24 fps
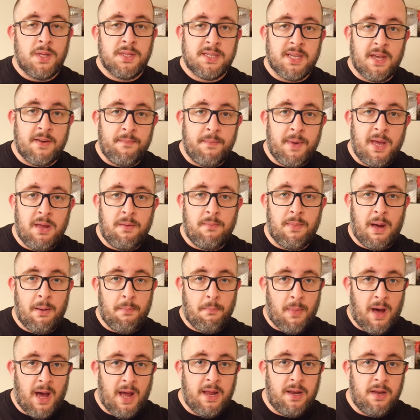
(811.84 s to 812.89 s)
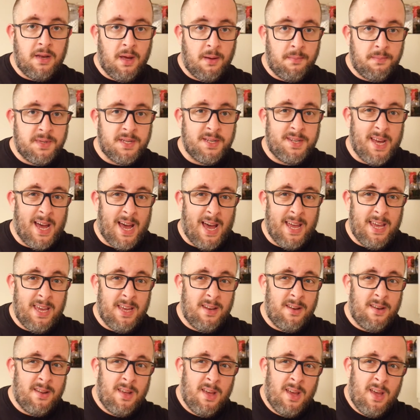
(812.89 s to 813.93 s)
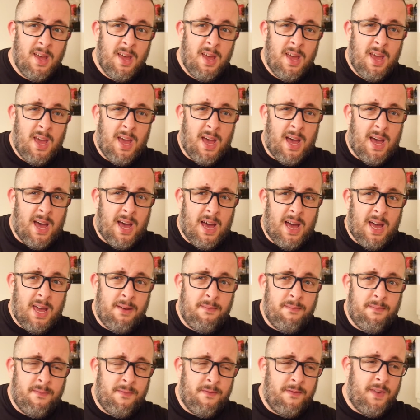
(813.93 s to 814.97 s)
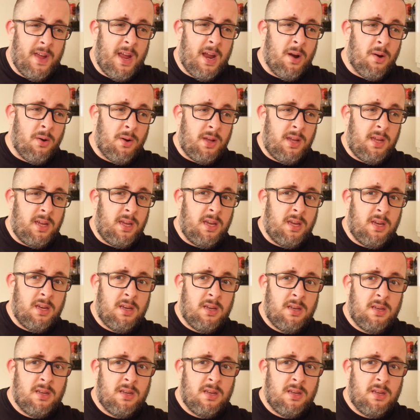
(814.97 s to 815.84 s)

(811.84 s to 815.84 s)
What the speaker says: I've made my mind up to diet, I'm very